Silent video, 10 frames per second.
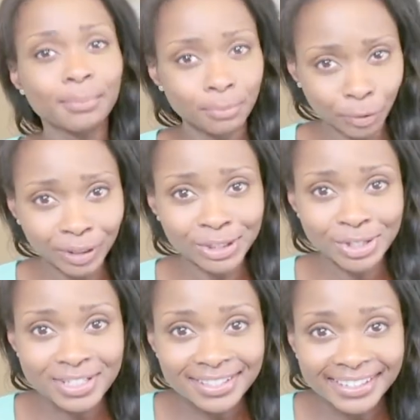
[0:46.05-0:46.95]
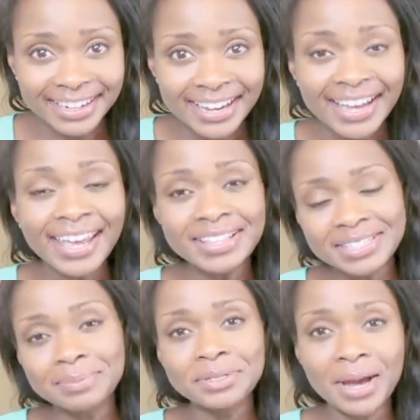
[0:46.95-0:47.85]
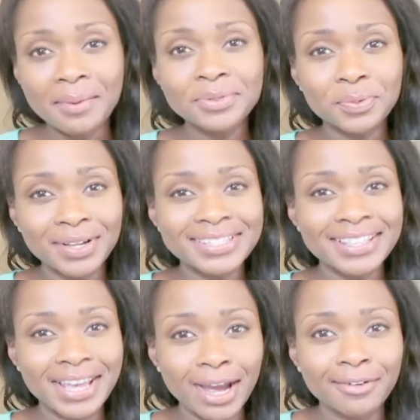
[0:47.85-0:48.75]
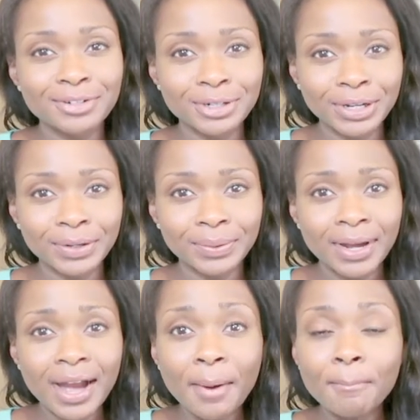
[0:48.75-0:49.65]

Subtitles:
religiously, and sometimes once in the afternoon.